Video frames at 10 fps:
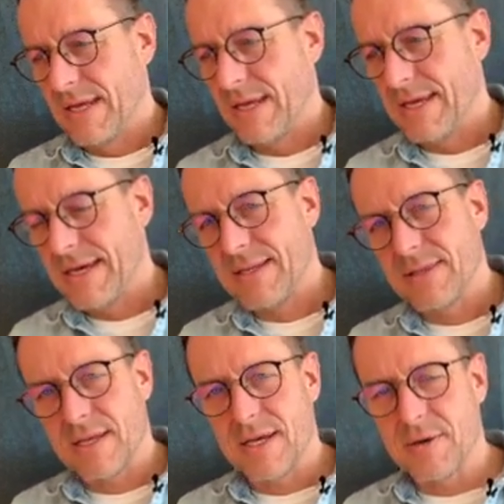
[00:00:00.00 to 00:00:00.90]

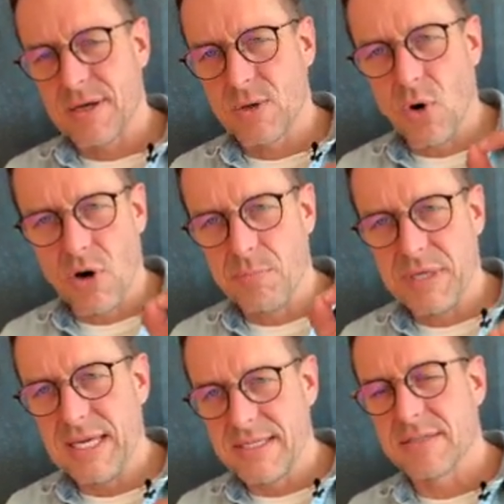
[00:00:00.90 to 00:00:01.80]
And a core
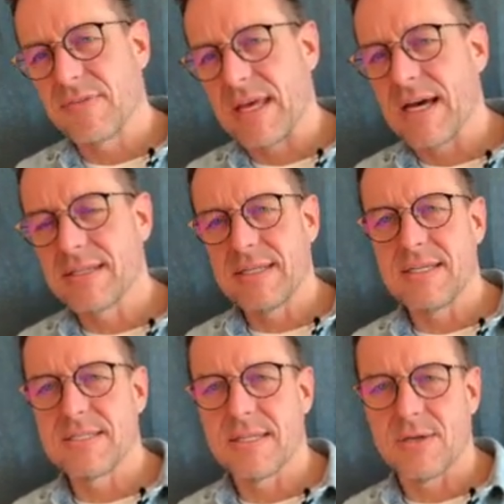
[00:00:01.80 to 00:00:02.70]
piece of that
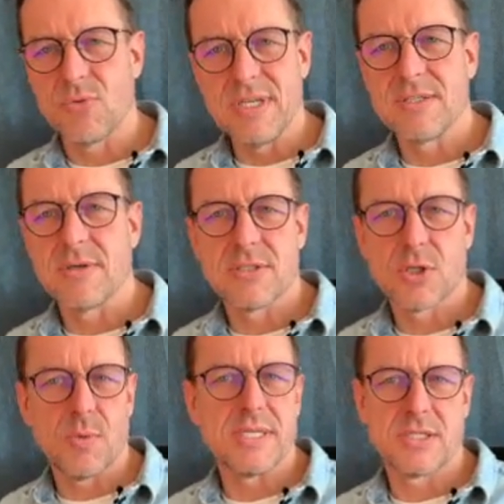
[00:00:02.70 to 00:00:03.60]
is the research
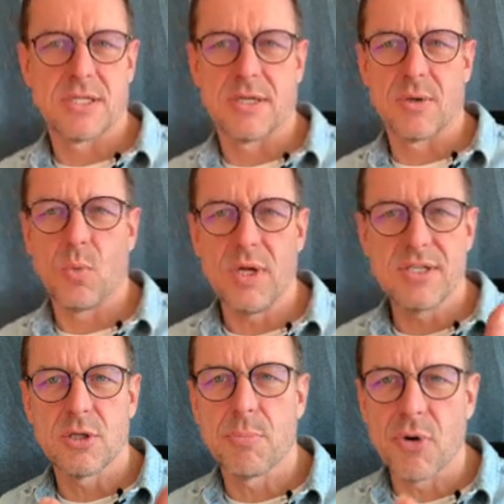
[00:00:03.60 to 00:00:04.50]
question. What is
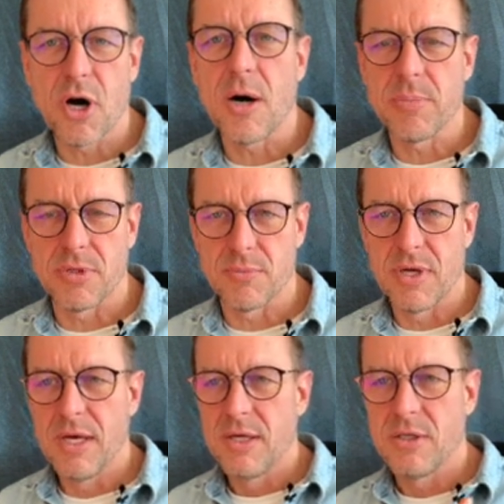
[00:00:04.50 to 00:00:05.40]
the problem
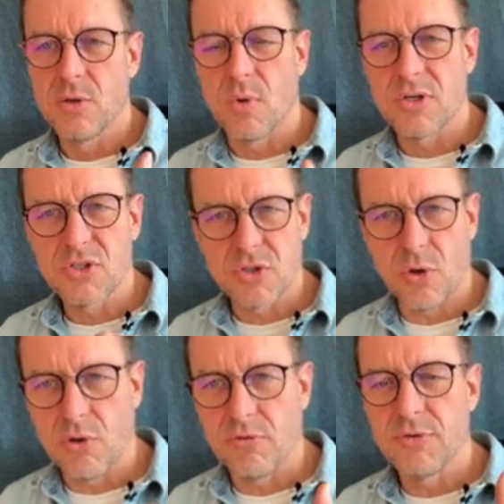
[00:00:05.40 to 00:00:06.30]
you want to
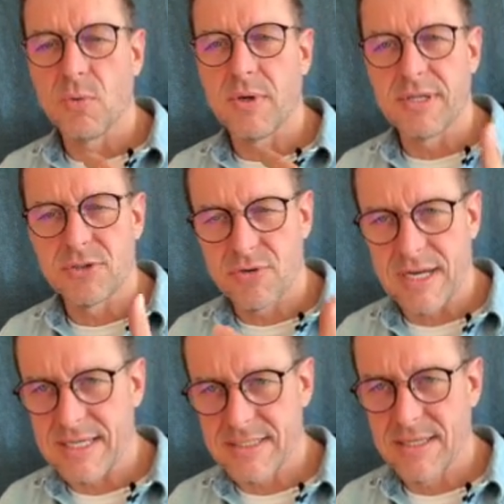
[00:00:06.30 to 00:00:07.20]
solve, you want to
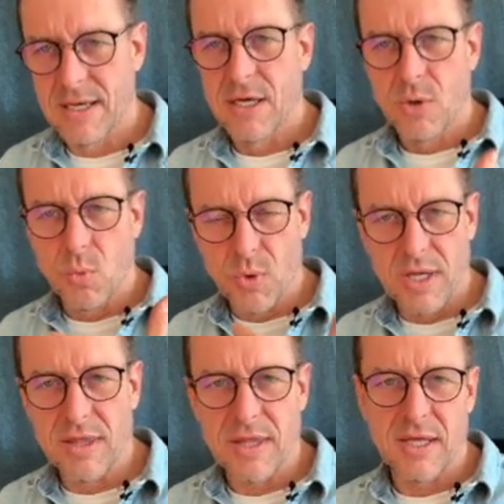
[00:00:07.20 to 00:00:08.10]
address
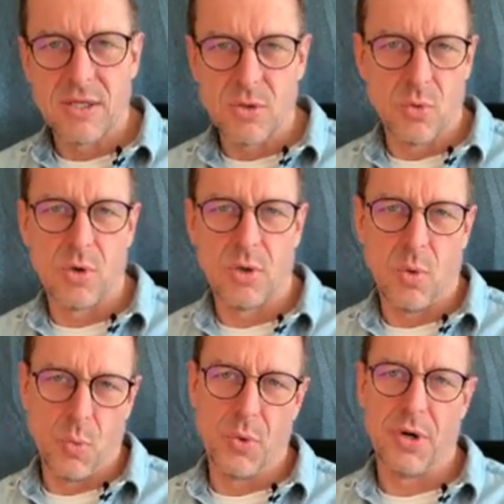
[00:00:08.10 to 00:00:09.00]
with your
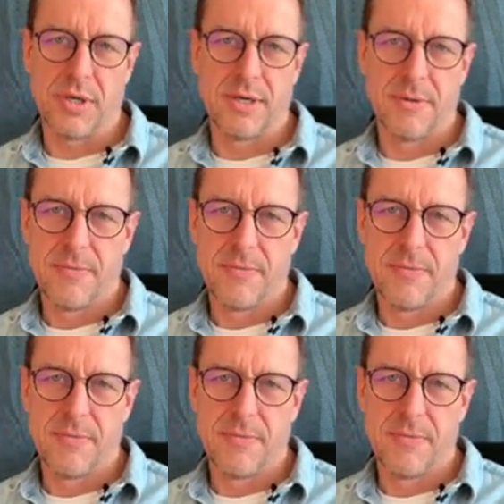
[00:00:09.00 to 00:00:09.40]
work?